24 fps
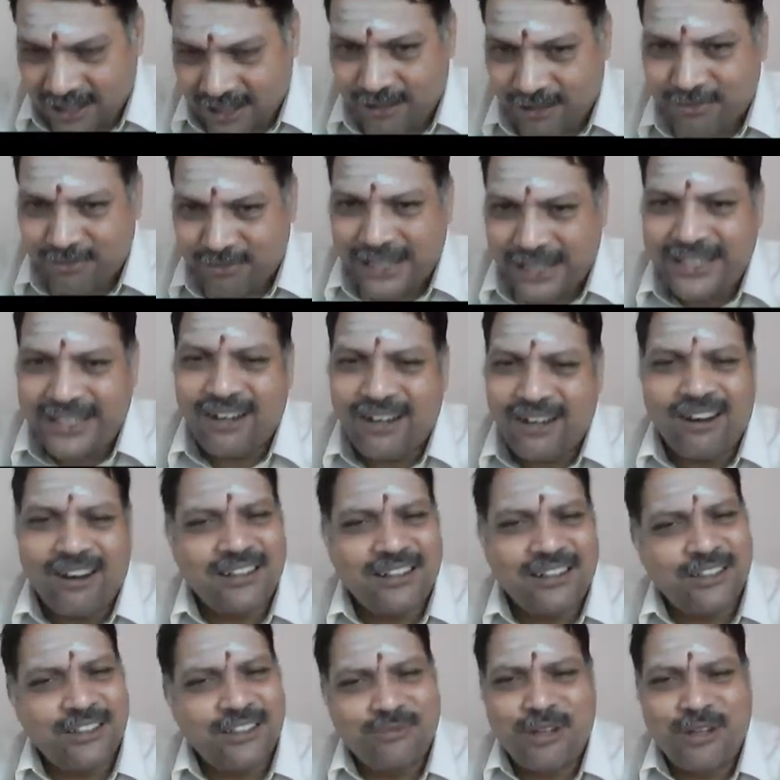money,
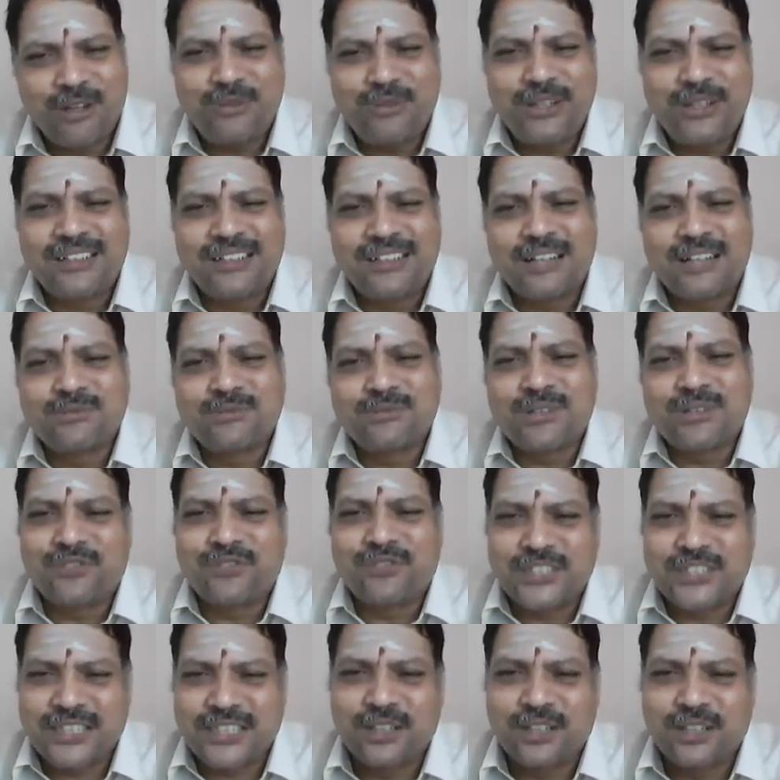or it may be in terms of
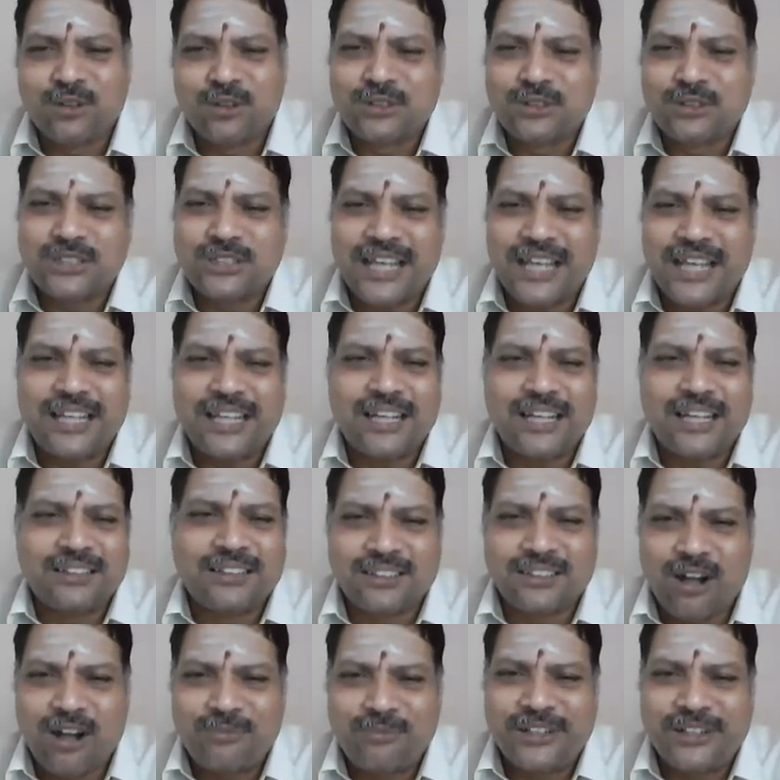physical goods like
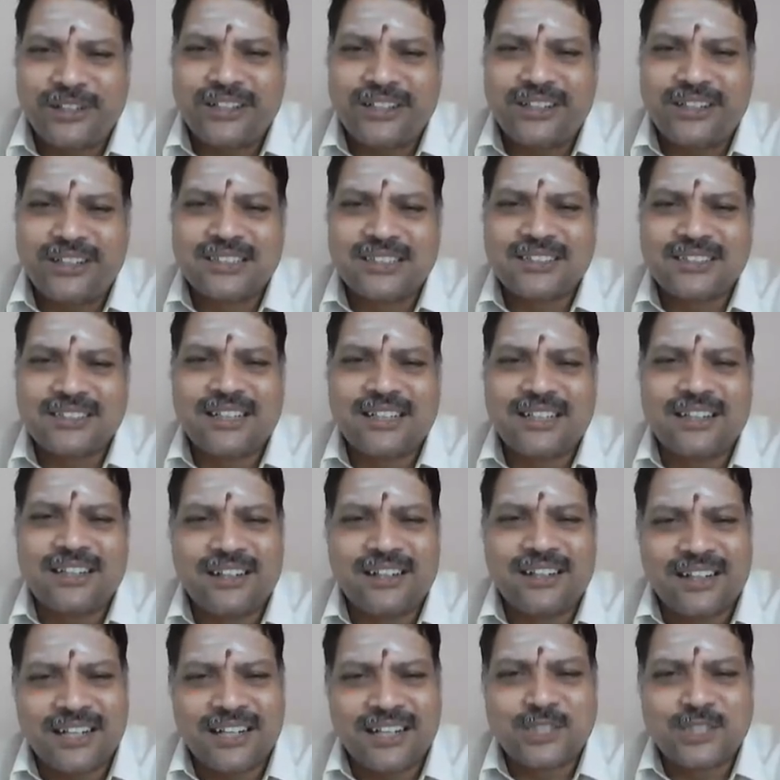raw materials,
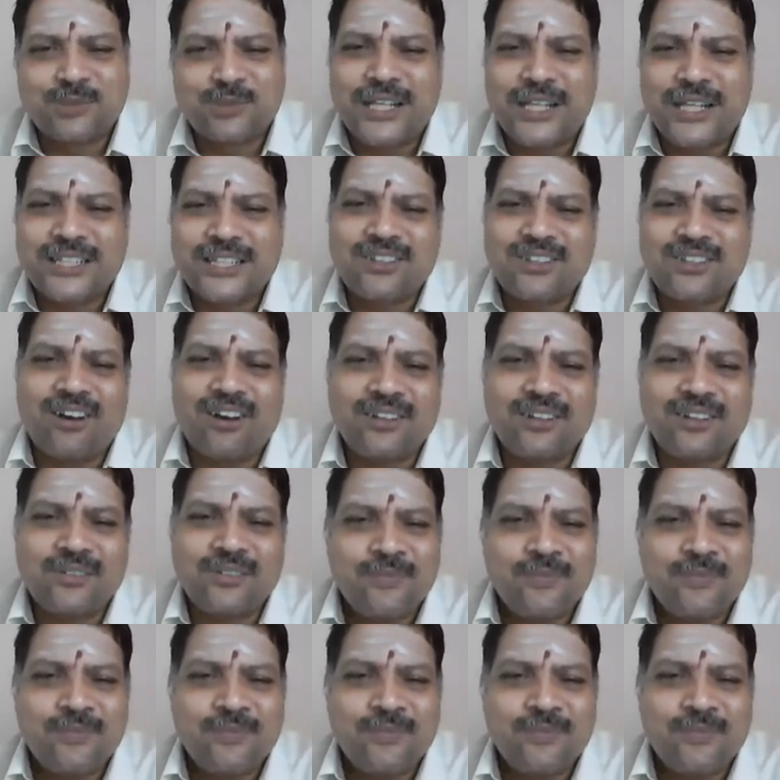rental space, or